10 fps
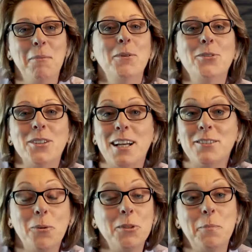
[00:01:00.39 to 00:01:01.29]
But music
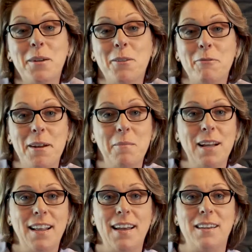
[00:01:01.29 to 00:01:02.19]
has always been a thread in
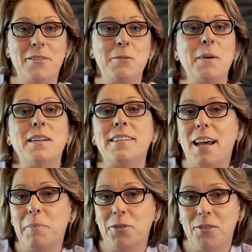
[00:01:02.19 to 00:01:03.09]
my life, it's been a
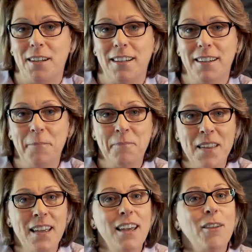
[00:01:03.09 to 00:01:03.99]
tapestry.
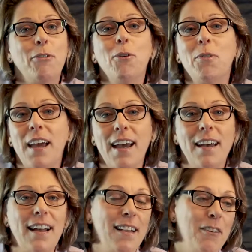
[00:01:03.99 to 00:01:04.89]
Through
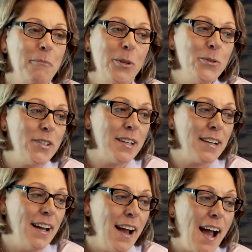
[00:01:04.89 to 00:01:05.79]
that, I love
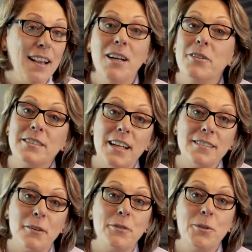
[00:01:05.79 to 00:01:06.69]
music. I love a
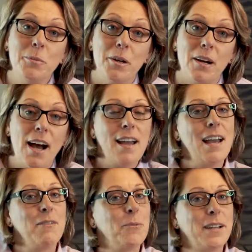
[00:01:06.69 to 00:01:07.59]
sense of humor. I
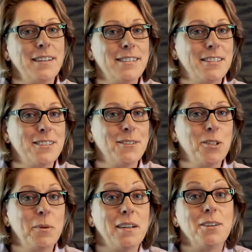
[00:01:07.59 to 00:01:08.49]
have a wicked sense of
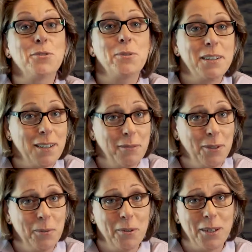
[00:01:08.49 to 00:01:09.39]
humor, and I truly love
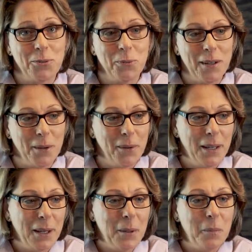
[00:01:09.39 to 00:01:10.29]
humor as well
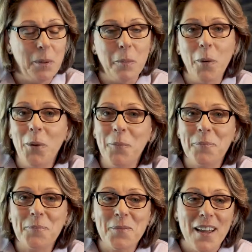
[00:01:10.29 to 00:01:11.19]
in people.